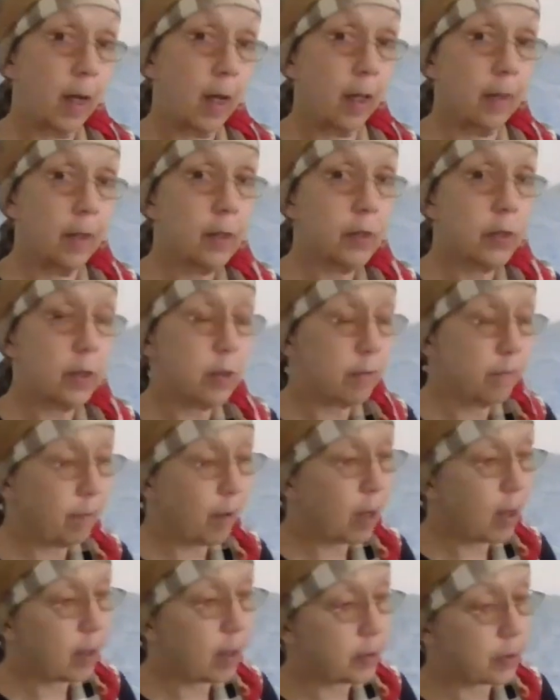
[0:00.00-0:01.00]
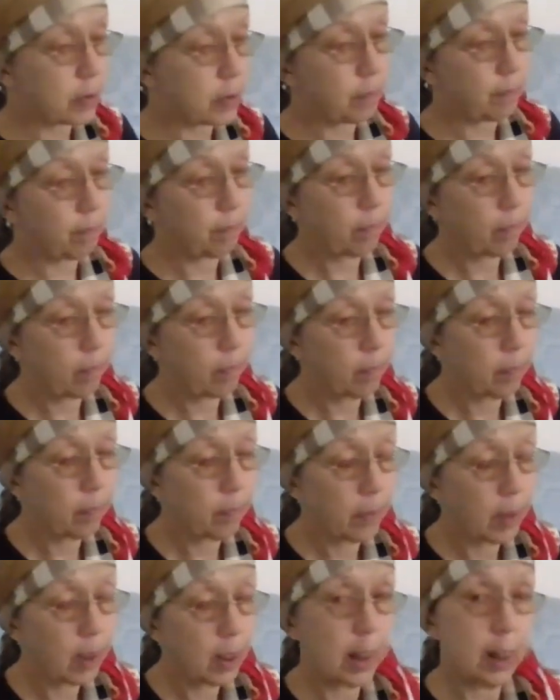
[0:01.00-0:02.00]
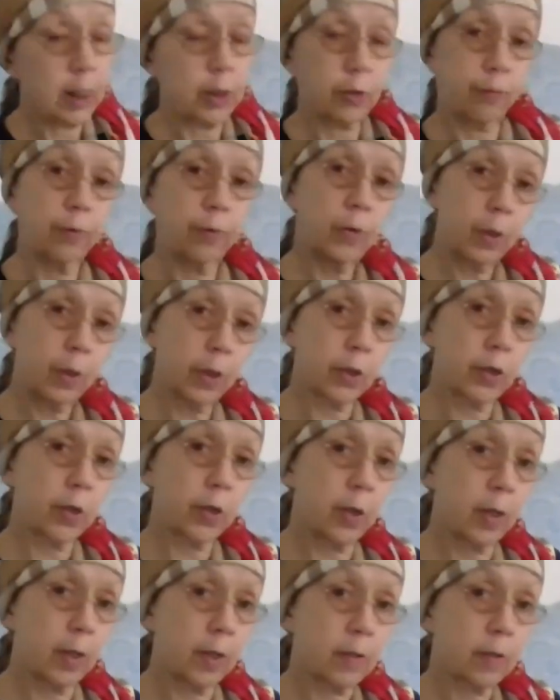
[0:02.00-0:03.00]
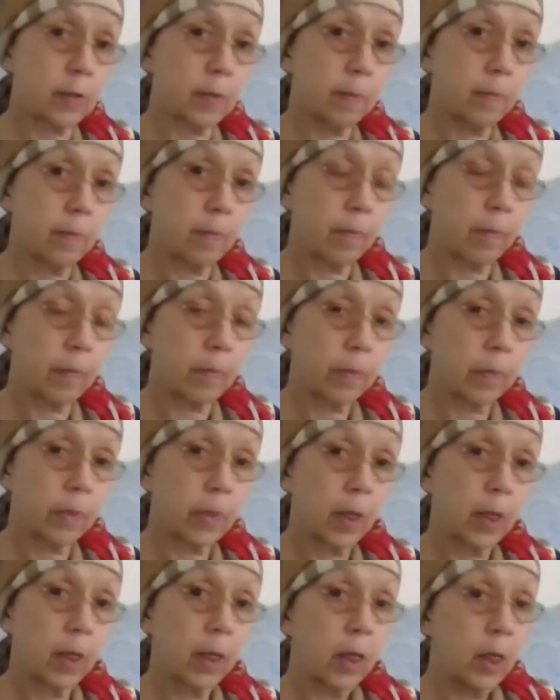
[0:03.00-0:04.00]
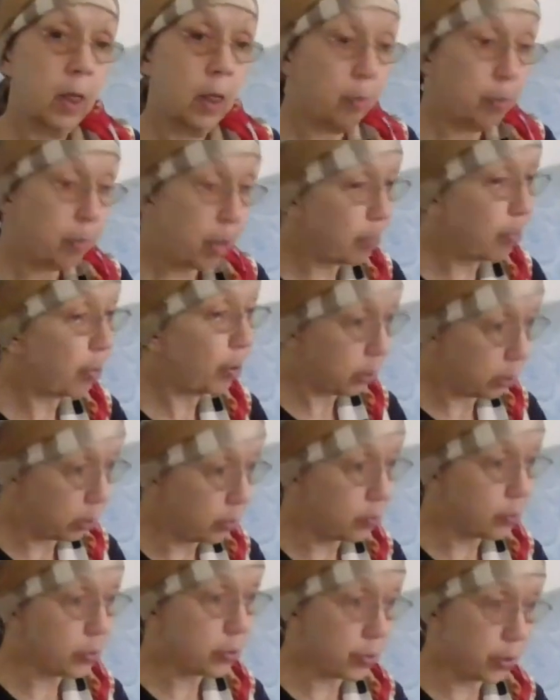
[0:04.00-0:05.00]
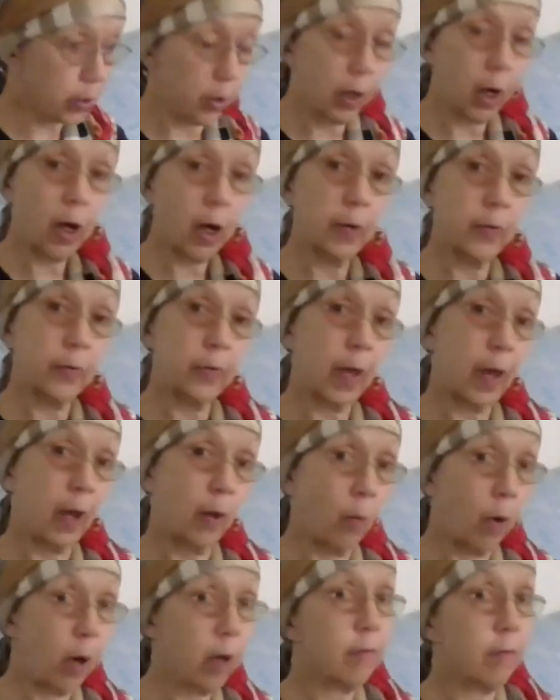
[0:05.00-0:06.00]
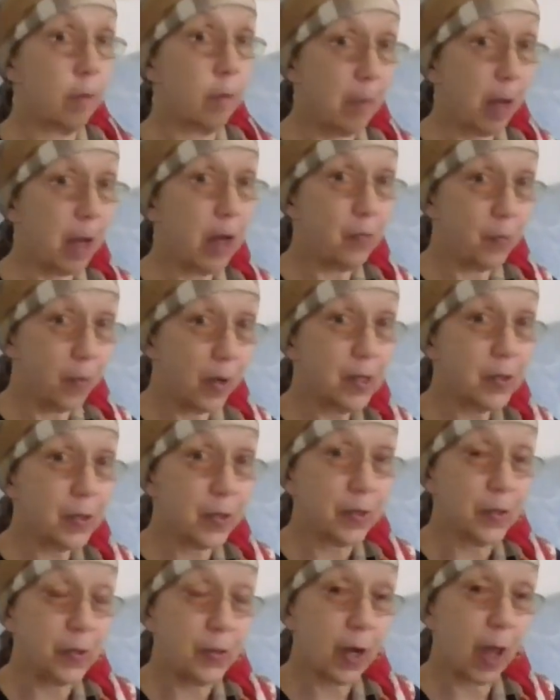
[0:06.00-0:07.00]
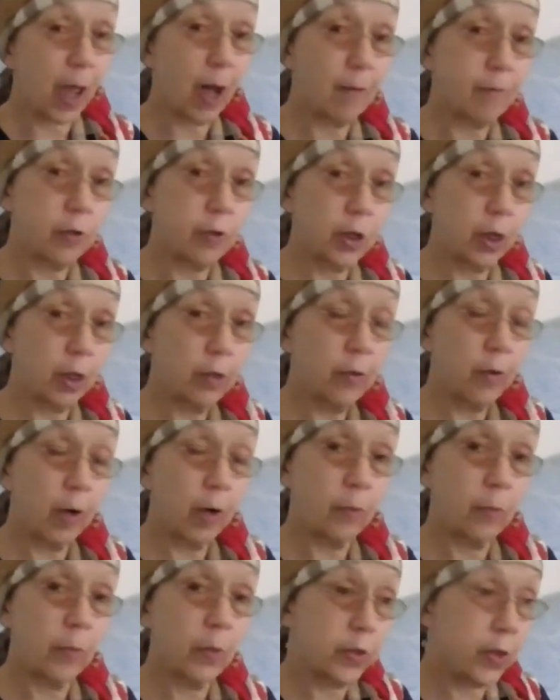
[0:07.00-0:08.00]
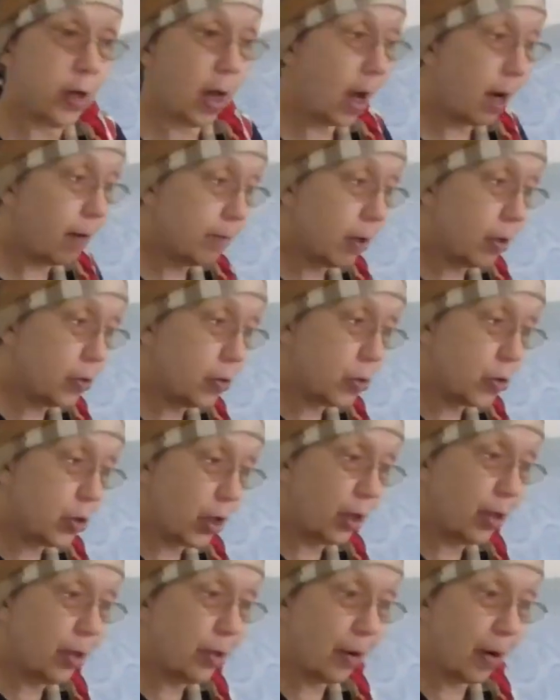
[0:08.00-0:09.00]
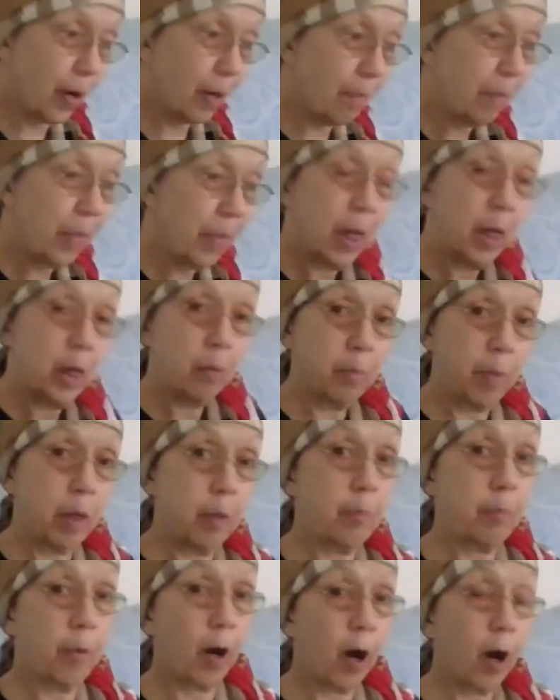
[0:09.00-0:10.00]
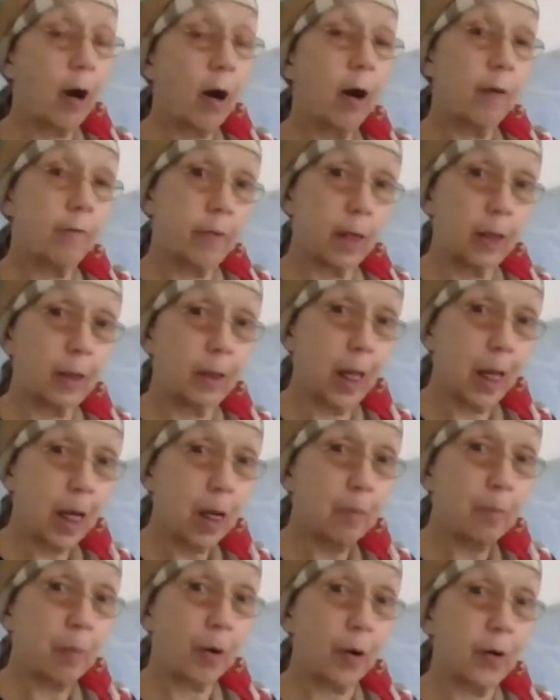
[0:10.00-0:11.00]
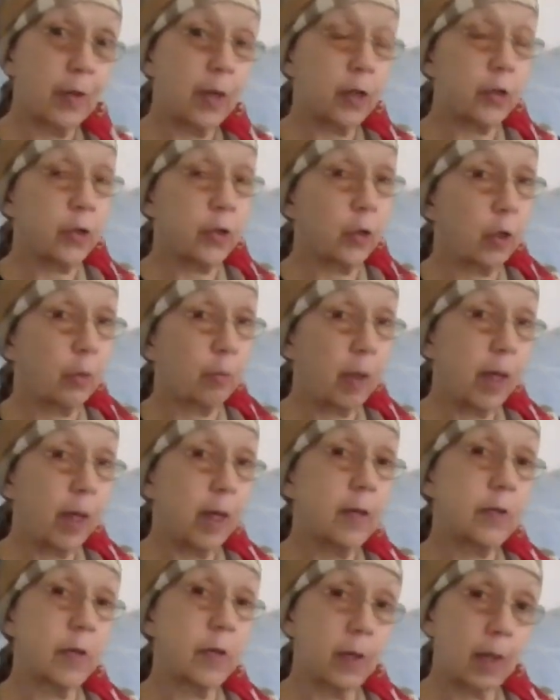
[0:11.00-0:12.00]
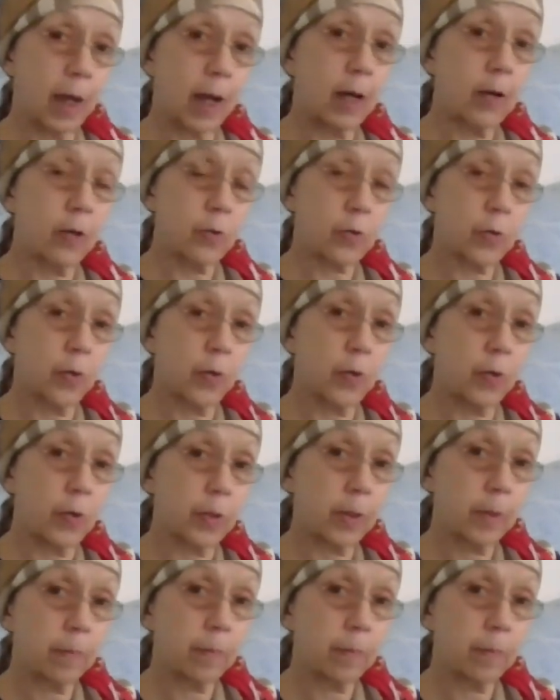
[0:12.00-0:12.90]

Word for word: And this is false. It's foolishness. People used to know that one of the main reasons to have children was to have those children be part of the labor that took place in the household.